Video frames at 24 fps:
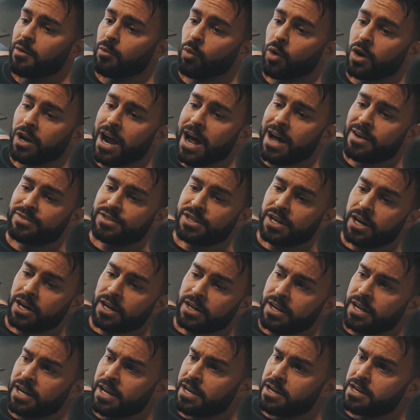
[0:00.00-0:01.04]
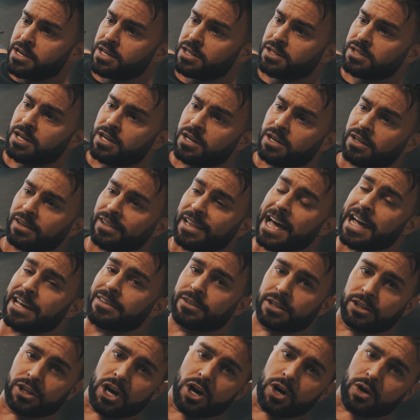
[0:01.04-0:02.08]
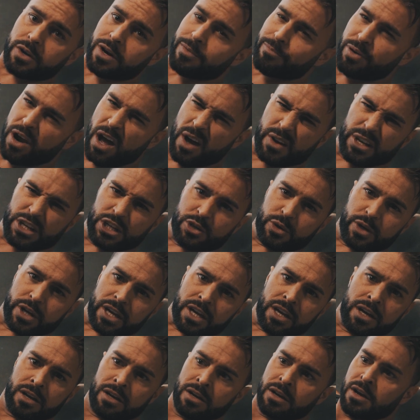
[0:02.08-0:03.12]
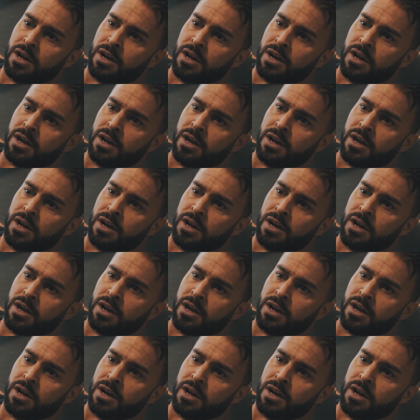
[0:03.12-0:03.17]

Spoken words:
What I've done is lighten the load. I'm probably doing